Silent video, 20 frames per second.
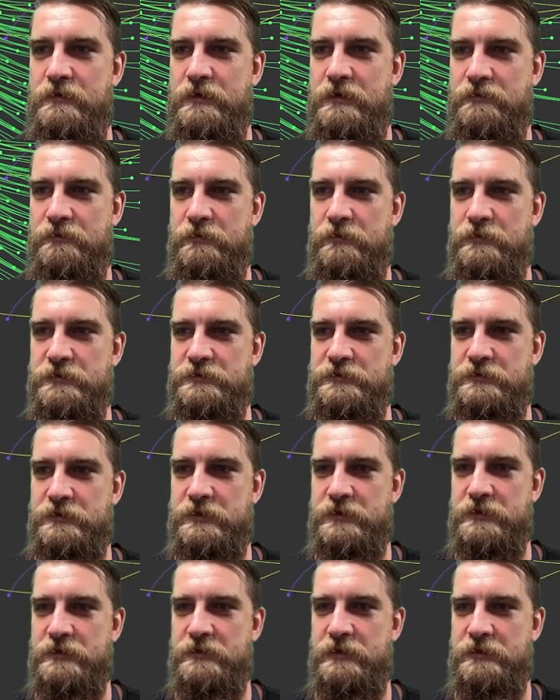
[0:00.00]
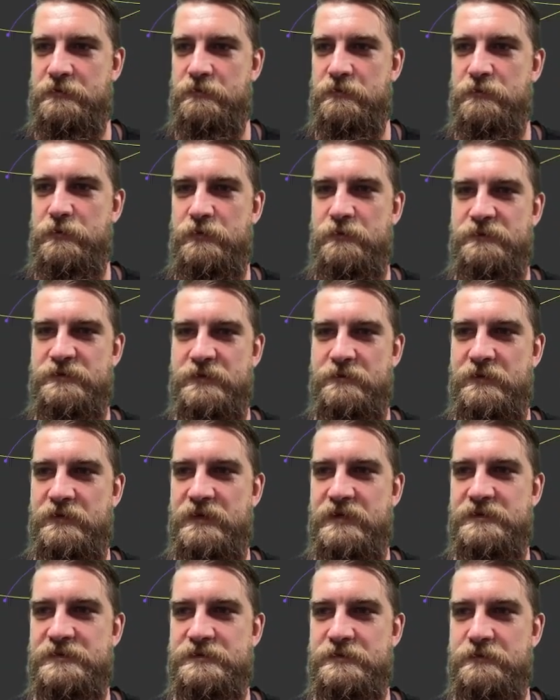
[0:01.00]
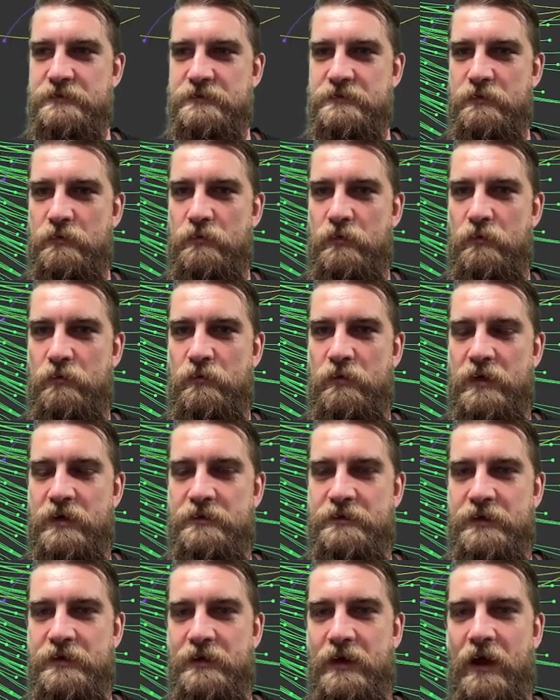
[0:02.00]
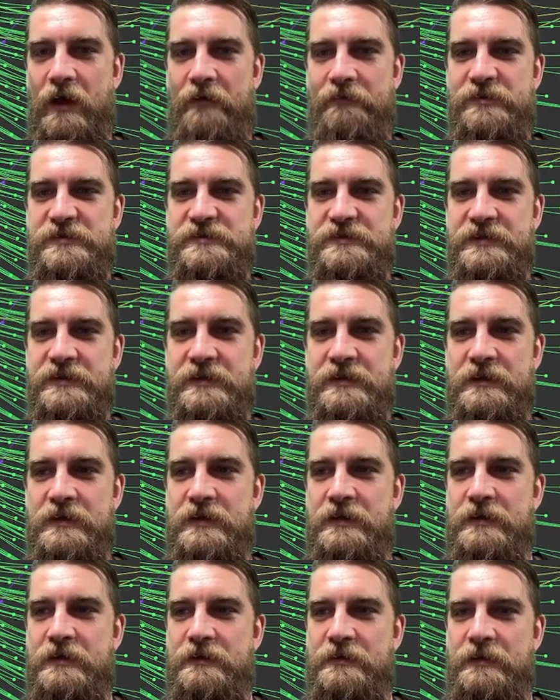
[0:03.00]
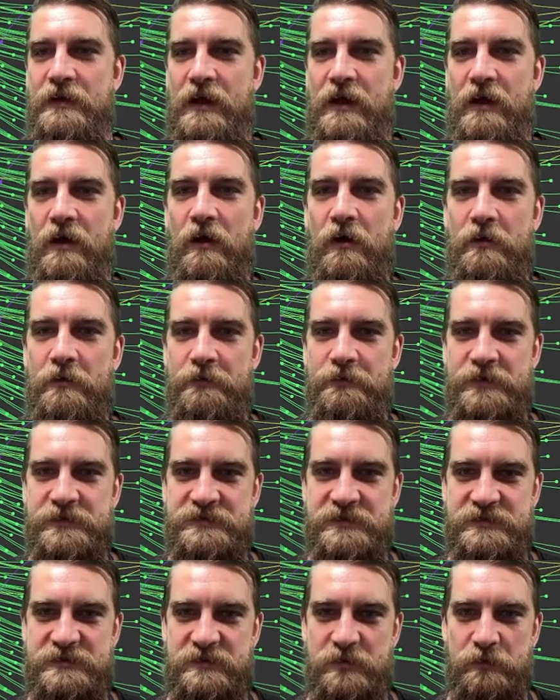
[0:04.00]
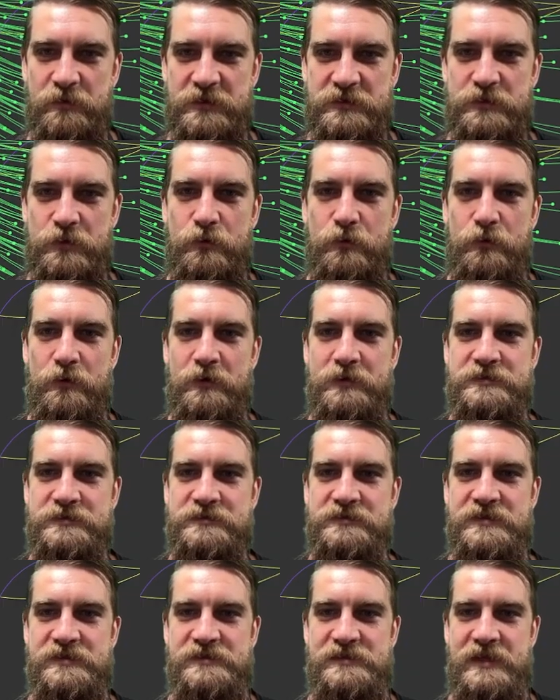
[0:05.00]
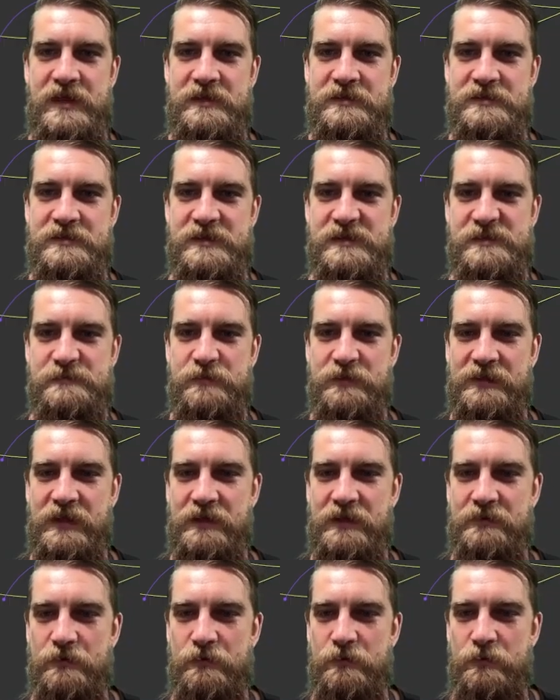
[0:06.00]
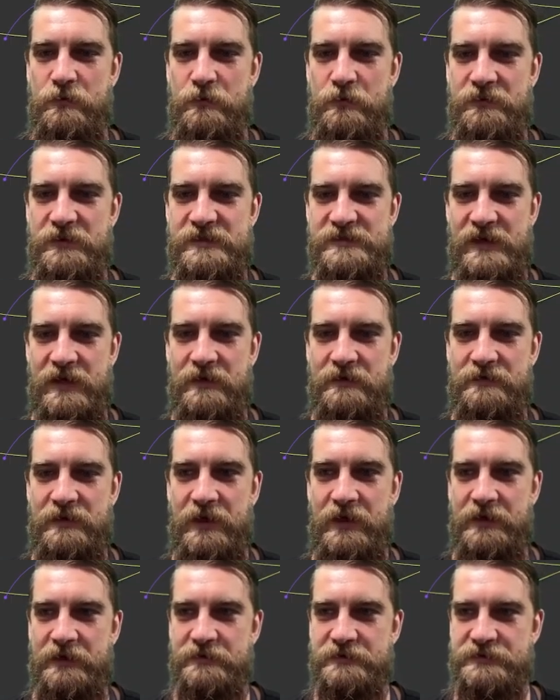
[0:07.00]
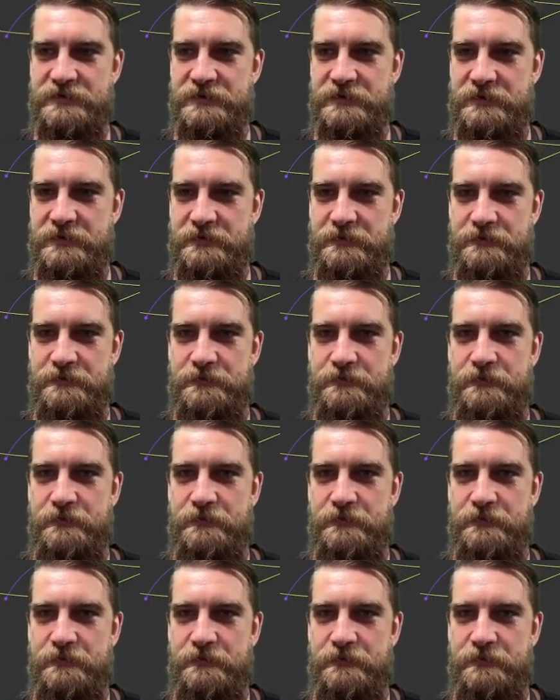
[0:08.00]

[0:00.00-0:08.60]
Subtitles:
And of course you can like remove some of these. So, obviously all of this is going towards DeSantis, but then who are these outliers here?